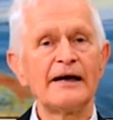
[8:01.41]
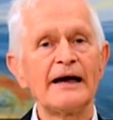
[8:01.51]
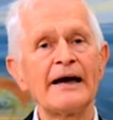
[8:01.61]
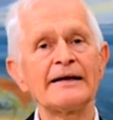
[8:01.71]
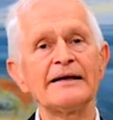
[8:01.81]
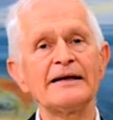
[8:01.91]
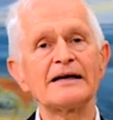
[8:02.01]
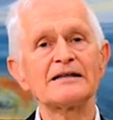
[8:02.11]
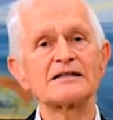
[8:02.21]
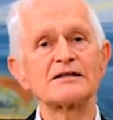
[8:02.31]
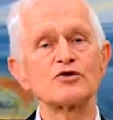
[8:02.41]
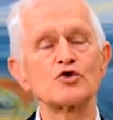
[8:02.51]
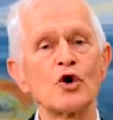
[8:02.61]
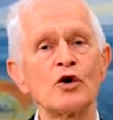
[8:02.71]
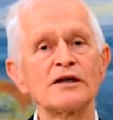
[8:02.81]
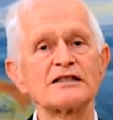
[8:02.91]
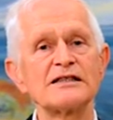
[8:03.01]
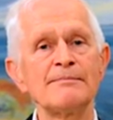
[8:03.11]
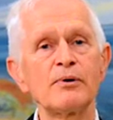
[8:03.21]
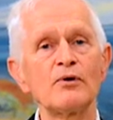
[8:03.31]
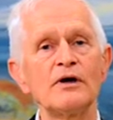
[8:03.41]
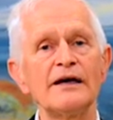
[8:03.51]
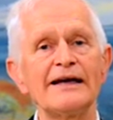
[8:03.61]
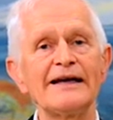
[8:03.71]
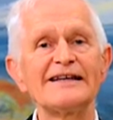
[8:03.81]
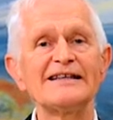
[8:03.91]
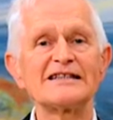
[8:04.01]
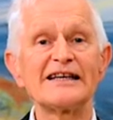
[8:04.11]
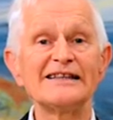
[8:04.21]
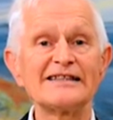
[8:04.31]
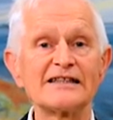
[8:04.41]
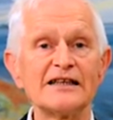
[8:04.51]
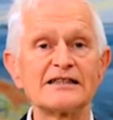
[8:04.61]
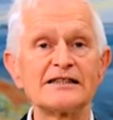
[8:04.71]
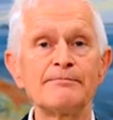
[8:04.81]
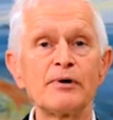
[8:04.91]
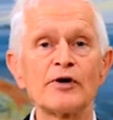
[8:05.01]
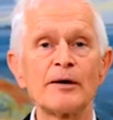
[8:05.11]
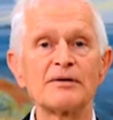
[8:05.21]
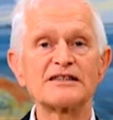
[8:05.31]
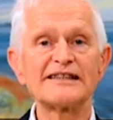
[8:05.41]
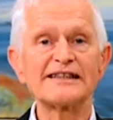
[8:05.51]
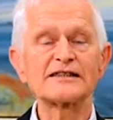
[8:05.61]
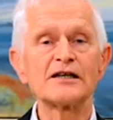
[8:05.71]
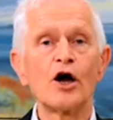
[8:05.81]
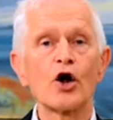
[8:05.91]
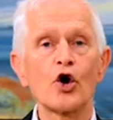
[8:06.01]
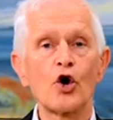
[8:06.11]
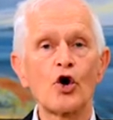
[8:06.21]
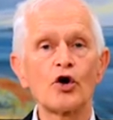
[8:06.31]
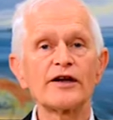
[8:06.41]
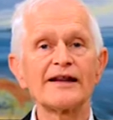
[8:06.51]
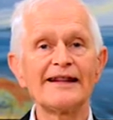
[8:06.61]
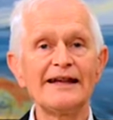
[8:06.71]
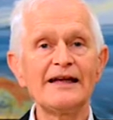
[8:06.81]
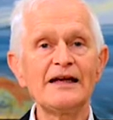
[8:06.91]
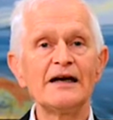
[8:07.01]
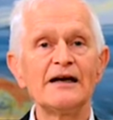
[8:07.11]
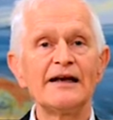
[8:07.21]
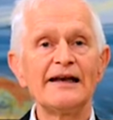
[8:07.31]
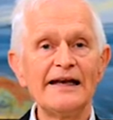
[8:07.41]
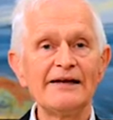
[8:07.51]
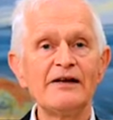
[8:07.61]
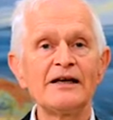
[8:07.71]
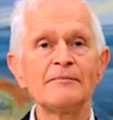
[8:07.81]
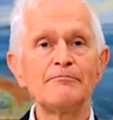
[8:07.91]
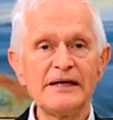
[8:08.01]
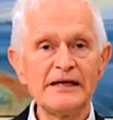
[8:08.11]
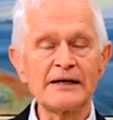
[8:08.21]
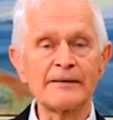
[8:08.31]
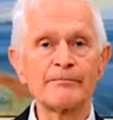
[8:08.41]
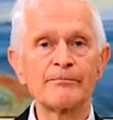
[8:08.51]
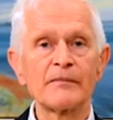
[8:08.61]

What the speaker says: And he has drawn a symbol. It is his symbol number 6, called the living being.